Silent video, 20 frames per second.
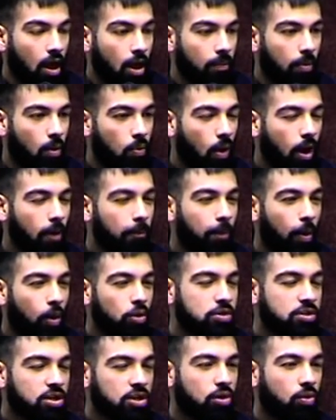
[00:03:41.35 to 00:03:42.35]
But one
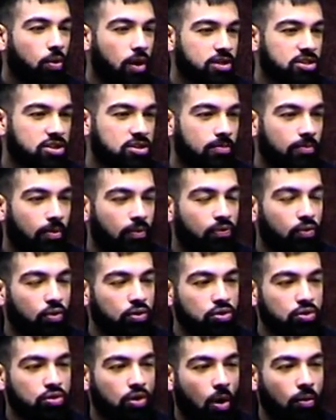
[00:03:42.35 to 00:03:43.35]
potent question before
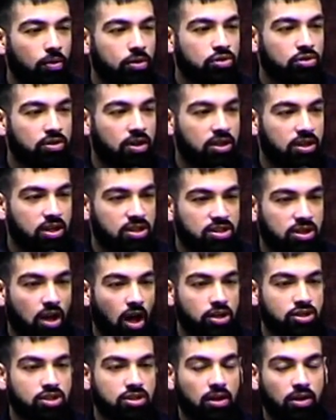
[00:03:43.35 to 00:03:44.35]
you go into the
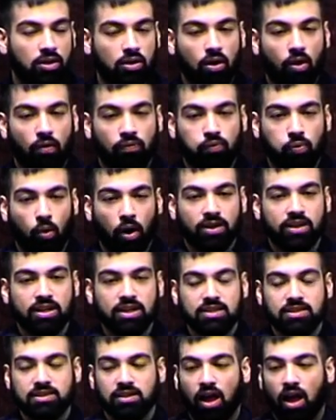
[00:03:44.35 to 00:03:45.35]
discussion of what
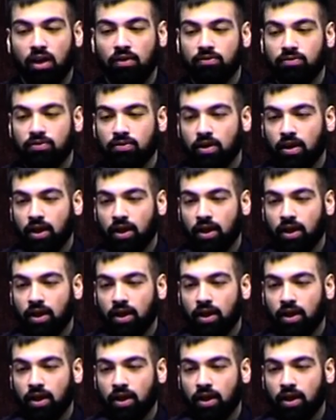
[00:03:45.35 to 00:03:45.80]
is love